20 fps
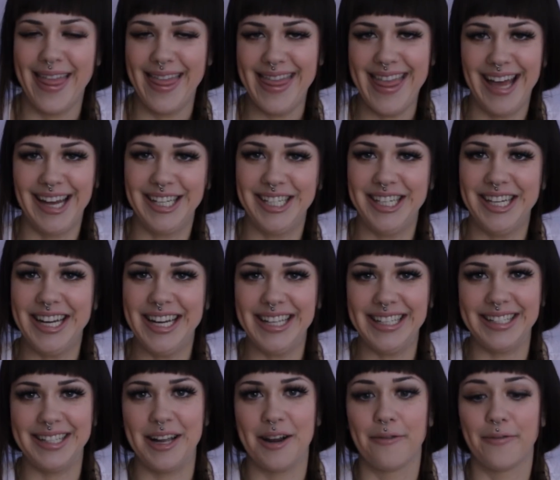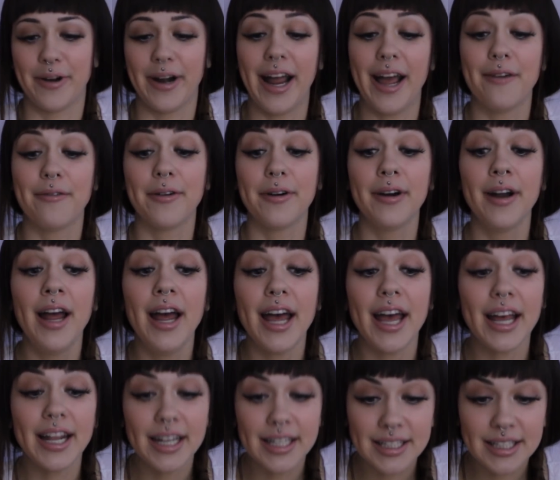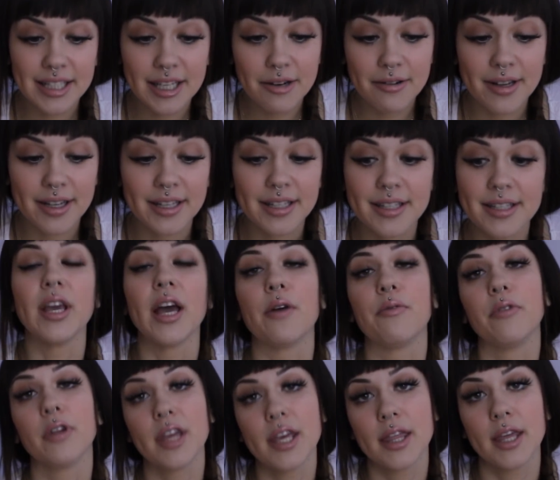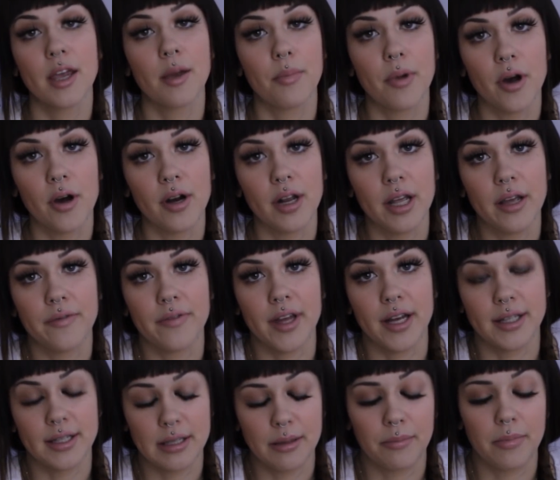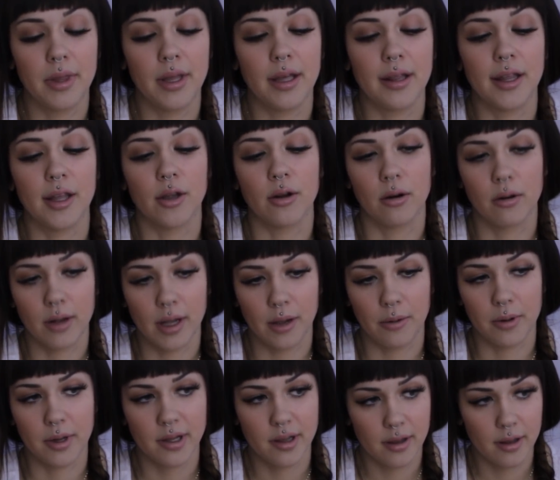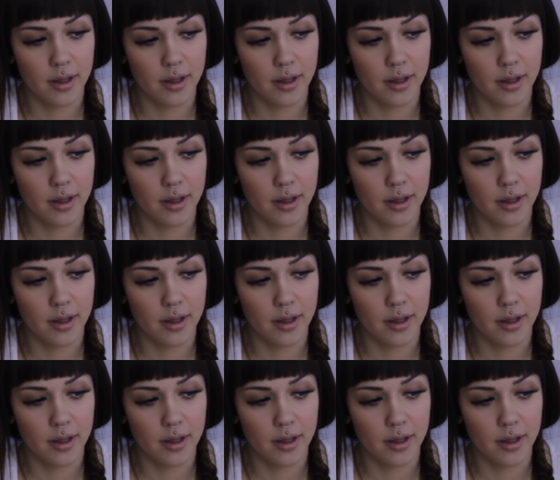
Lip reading: That shit is there forever, and it's serious. Yeah, really think about if that's something that you're okay with.